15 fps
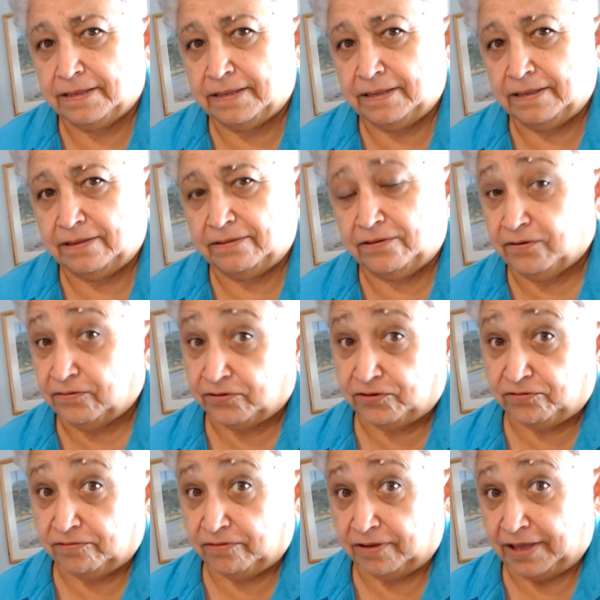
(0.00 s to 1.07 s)
So it's
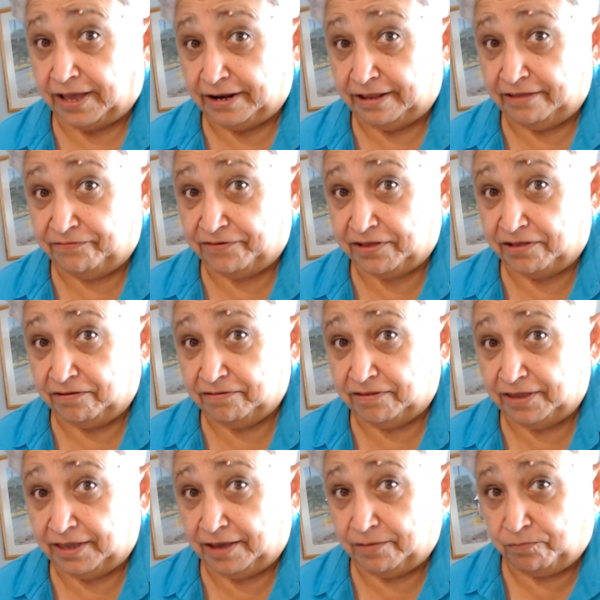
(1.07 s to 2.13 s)
kind of difficult to
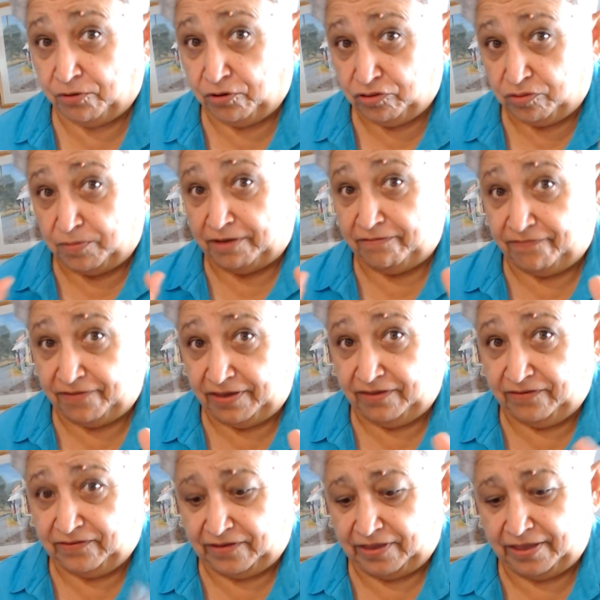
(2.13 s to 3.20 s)
get both my
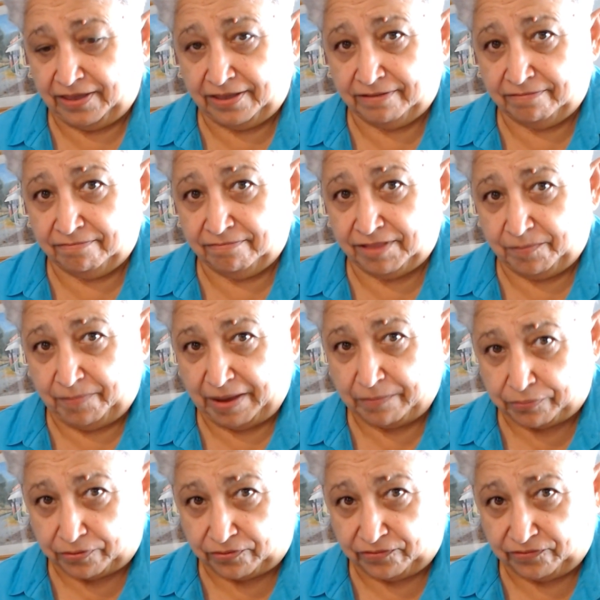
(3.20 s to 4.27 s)
face and the
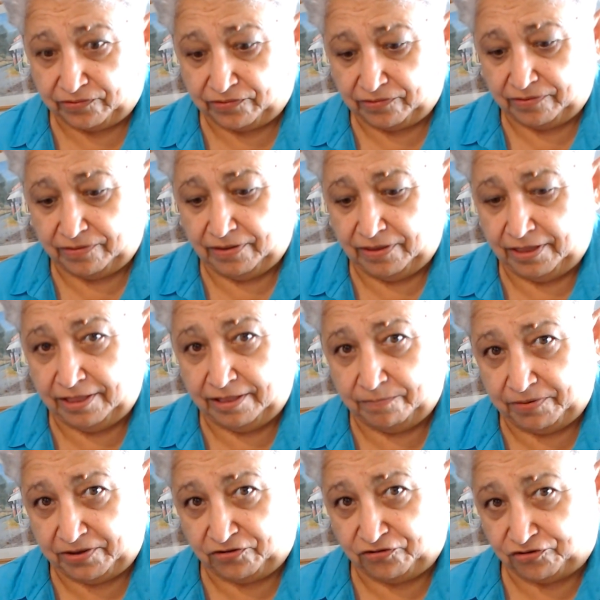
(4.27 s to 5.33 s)
peppers in the
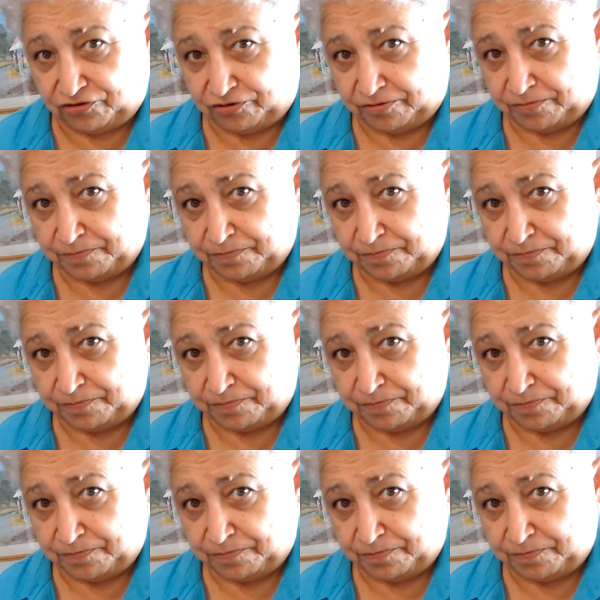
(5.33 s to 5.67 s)
picture.